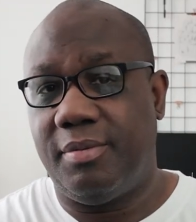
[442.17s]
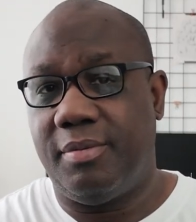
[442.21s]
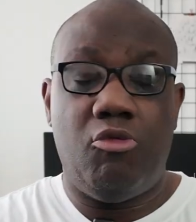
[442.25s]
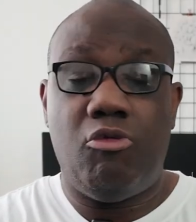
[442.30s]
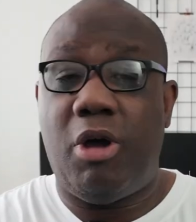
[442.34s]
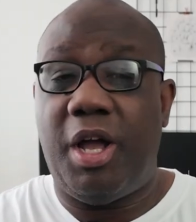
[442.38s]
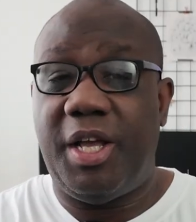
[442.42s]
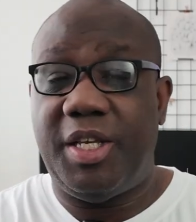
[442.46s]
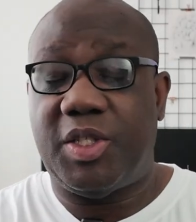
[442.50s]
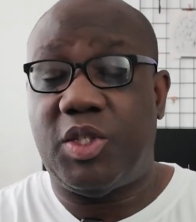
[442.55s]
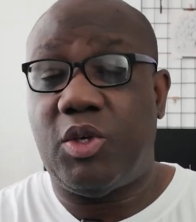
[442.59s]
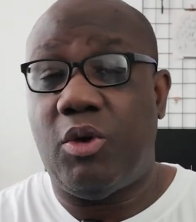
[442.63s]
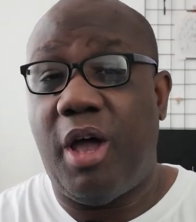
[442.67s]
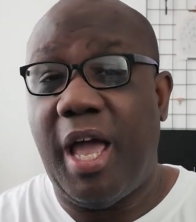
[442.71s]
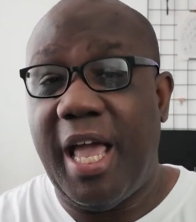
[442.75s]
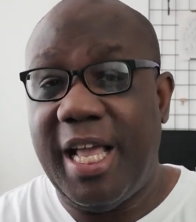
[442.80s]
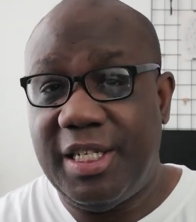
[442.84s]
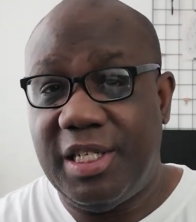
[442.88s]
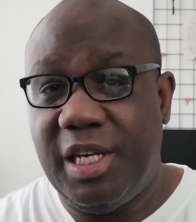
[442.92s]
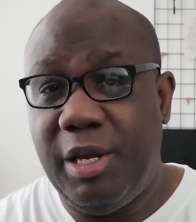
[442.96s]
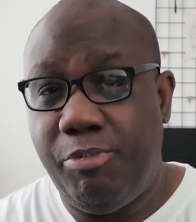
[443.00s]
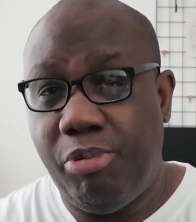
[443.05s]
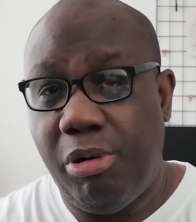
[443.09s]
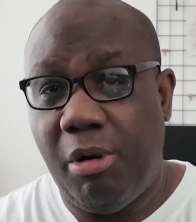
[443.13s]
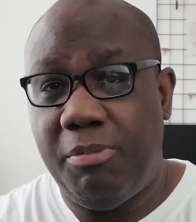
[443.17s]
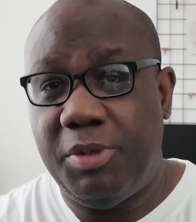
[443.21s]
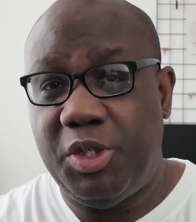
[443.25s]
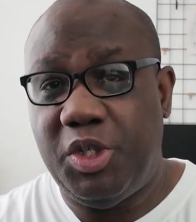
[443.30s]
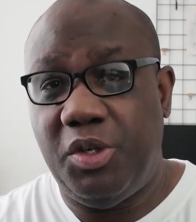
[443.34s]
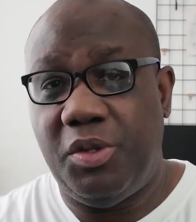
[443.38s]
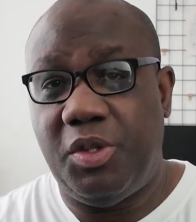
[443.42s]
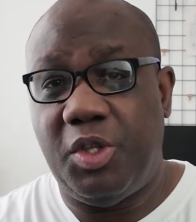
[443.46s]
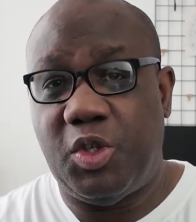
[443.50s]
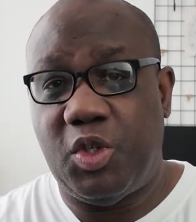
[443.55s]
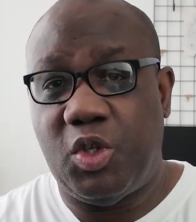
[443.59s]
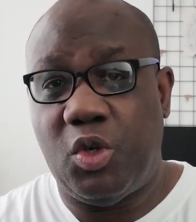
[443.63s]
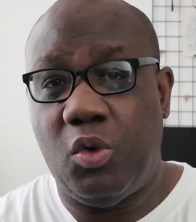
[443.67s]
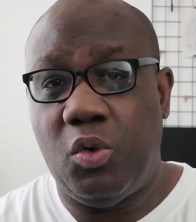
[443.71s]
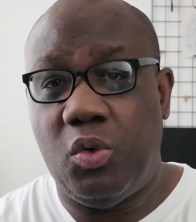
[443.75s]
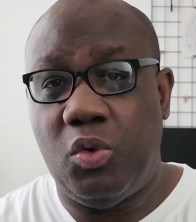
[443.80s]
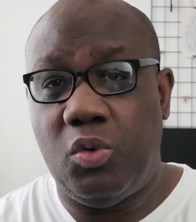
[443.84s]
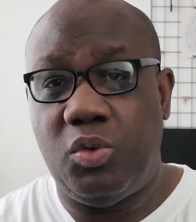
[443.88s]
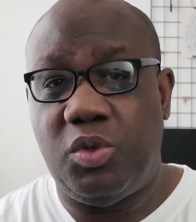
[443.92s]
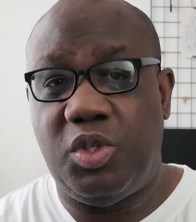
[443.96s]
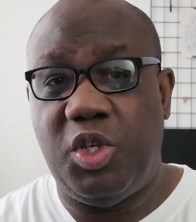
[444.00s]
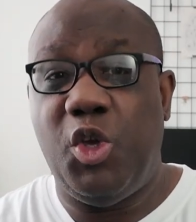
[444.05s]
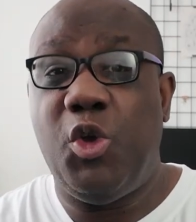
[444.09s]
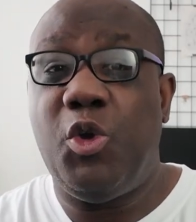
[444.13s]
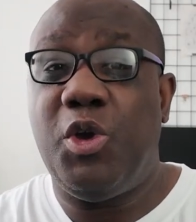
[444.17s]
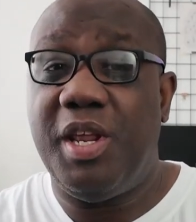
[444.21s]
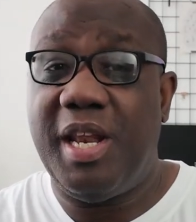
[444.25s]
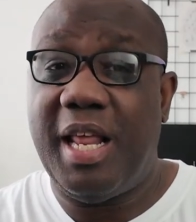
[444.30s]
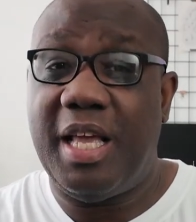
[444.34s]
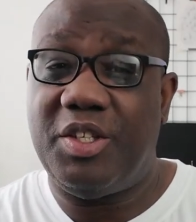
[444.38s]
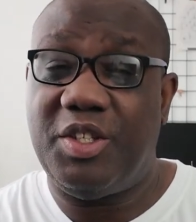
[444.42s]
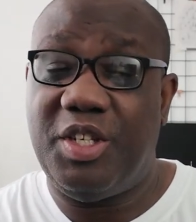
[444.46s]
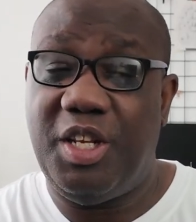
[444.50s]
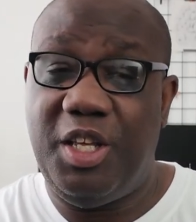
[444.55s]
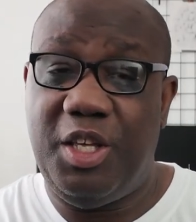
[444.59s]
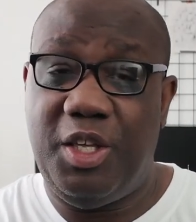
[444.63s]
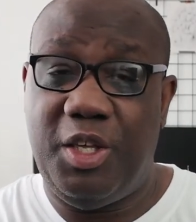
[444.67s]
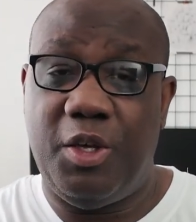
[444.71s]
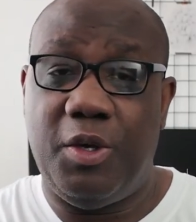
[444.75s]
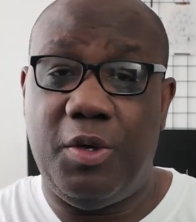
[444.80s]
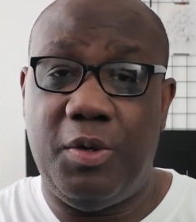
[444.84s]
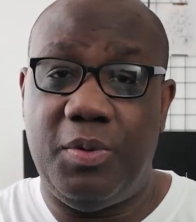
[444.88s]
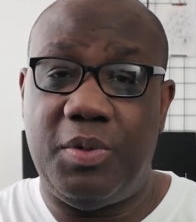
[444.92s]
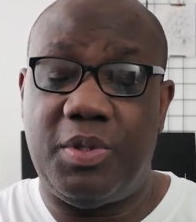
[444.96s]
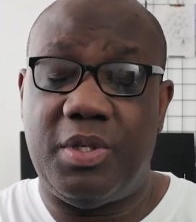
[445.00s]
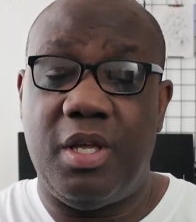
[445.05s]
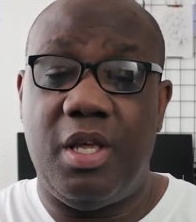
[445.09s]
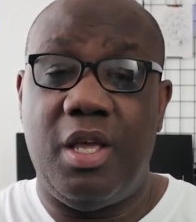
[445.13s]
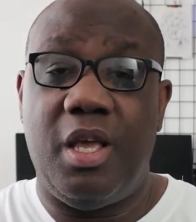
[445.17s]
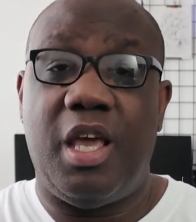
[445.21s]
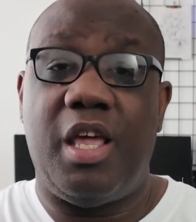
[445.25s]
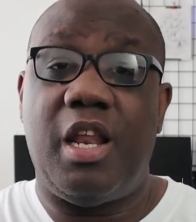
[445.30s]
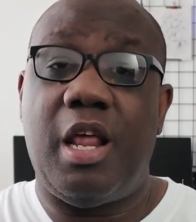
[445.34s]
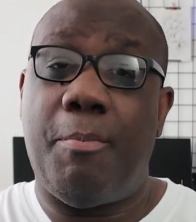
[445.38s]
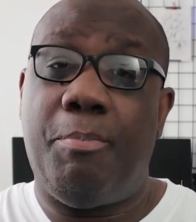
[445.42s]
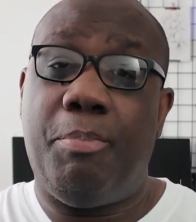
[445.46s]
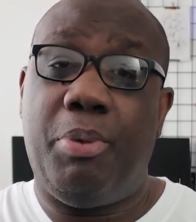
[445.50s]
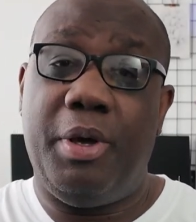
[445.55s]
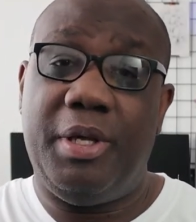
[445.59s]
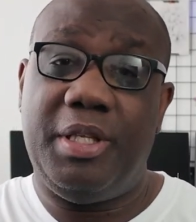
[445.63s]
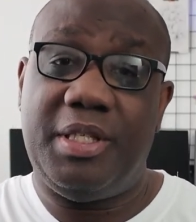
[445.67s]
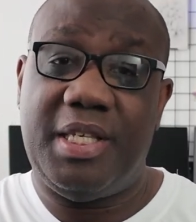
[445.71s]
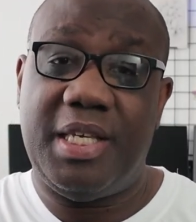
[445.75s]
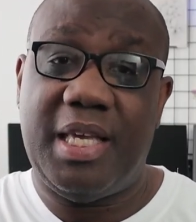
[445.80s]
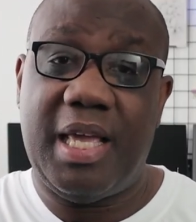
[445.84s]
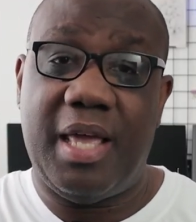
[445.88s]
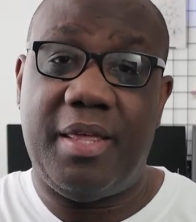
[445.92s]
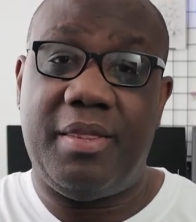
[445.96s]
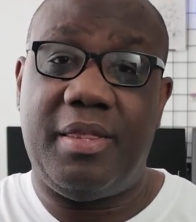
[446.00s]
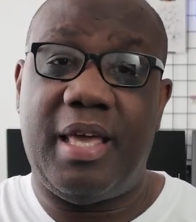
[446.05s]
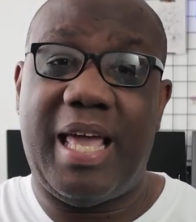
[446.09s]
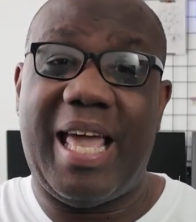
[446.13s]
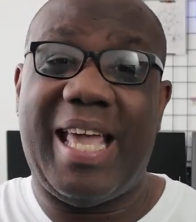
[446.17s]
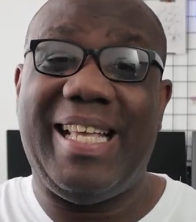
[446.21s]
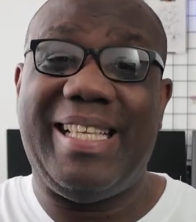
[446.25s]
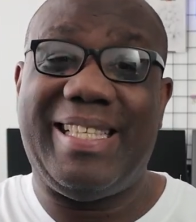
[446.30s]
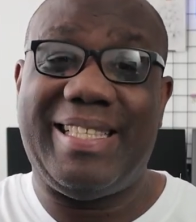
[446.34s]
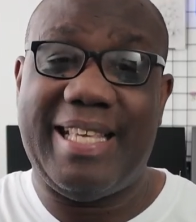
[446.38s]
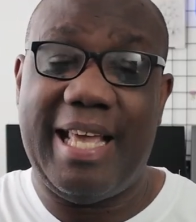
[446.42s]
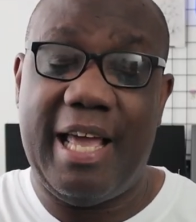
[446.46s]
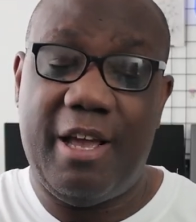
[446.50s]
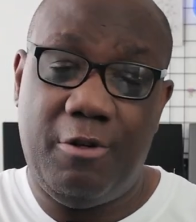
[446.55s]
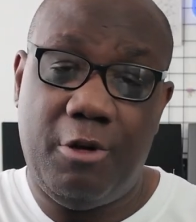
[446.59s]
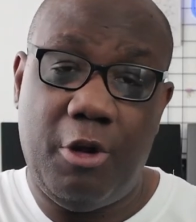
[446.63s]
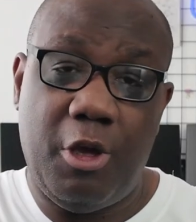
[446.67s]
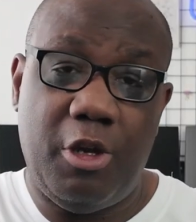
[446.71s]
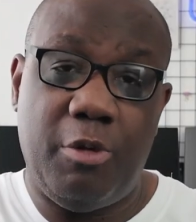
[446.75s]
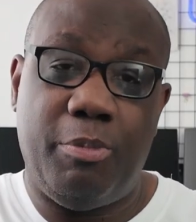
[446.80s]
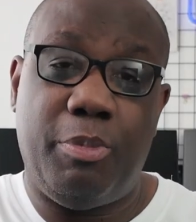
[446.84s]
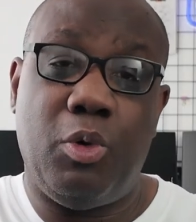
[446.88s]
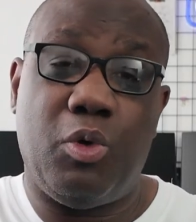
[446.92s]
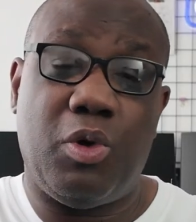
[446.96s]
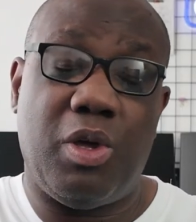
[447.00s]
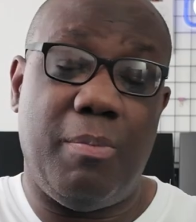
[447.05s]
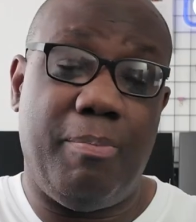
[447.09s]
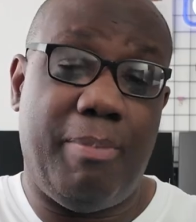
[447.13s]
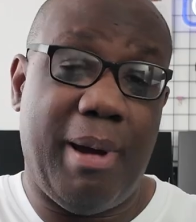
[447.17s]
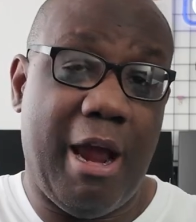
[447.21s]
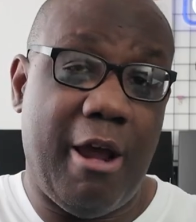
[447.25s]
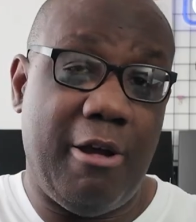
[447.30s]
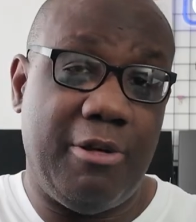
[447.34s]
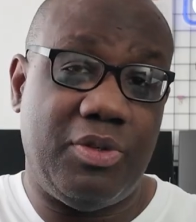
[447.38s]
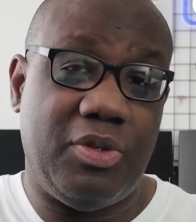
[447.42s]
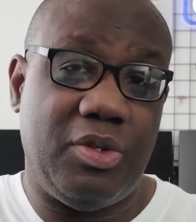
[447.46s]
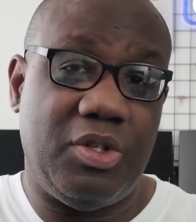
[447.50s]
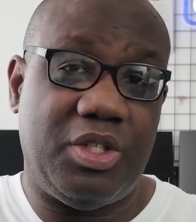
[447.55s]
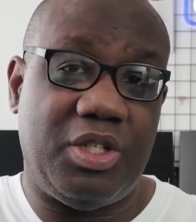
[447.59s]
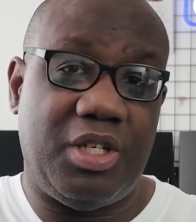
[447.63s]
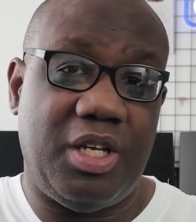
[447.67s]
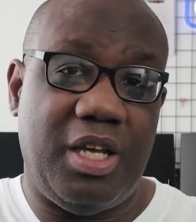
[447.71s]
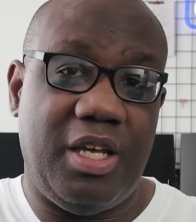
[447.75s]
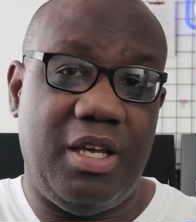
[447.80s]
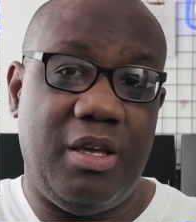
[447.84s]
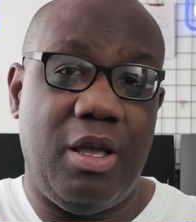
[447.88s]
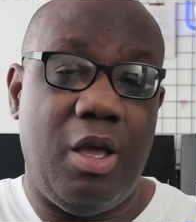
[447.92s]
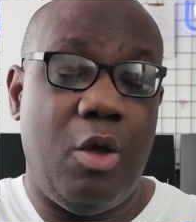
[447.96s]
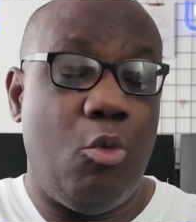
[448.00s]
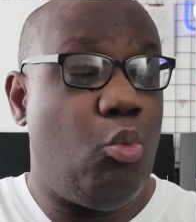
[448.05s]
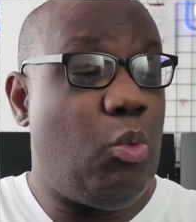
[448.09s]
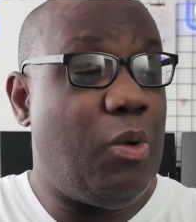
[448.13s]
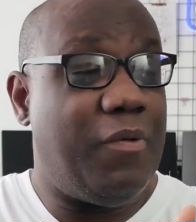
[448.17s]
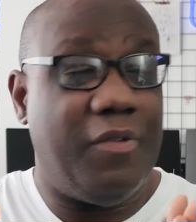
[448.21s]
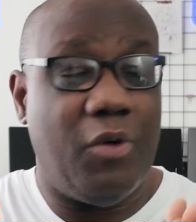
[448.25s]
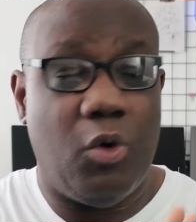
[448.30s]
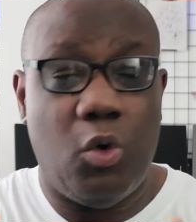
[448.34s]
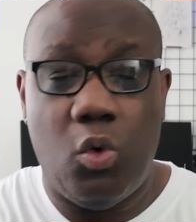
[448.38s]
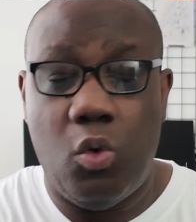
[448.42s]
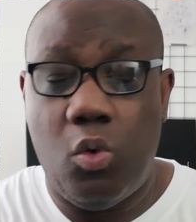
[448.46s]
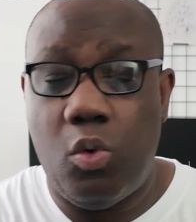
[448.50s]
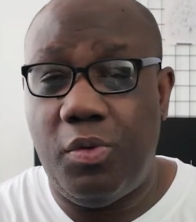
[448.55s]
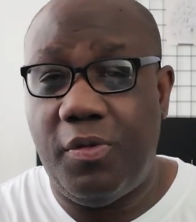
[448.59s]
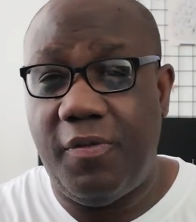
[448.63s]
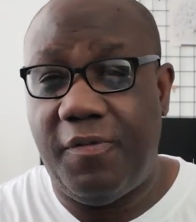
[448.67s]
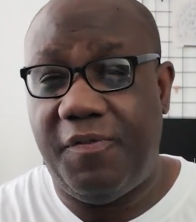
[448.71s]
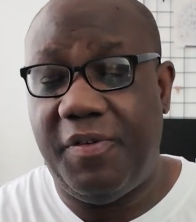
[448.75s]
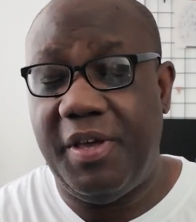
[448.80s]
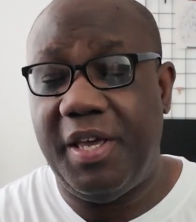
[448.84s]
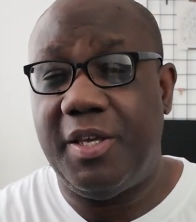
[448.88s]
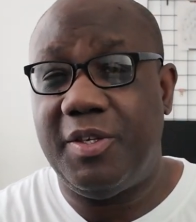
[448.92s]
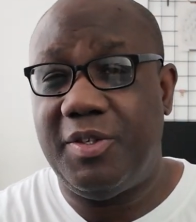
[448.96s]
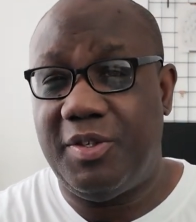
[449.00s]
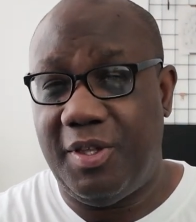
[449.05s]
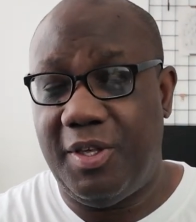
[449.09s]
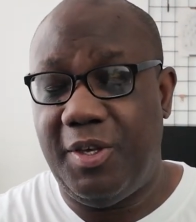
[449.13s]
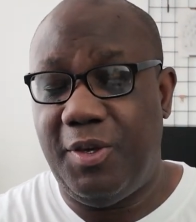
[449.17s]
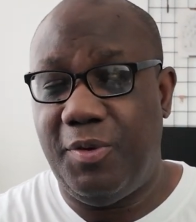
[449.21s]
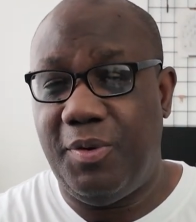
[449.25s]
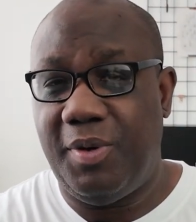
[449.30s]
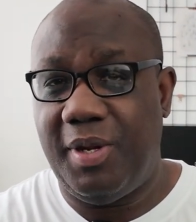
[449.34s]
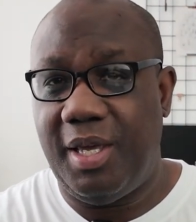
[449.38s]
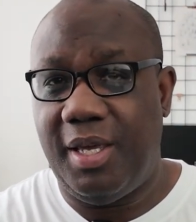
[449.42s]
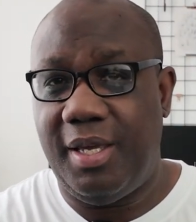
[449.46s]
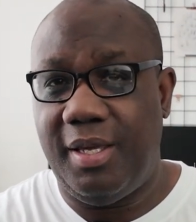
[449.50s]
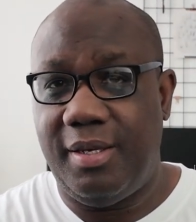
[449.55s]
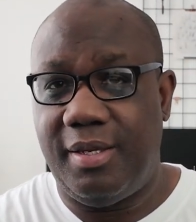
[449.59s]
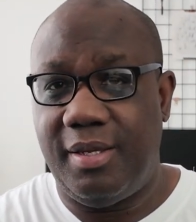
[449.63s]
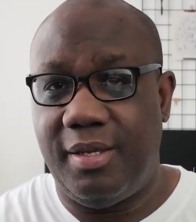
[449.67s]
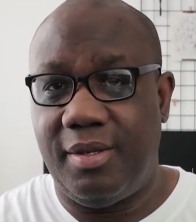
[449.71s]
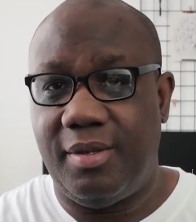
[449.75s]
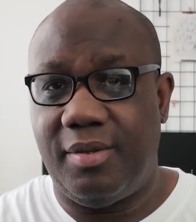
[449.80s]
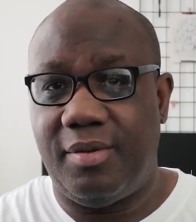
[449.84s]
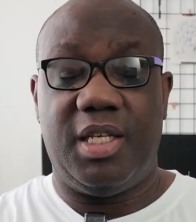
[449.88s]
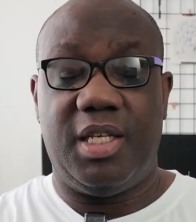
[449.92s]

Right, so I actually promise you the tools you can actually use and I'm putting together a downloadable comparison sheet with all the figures that you need.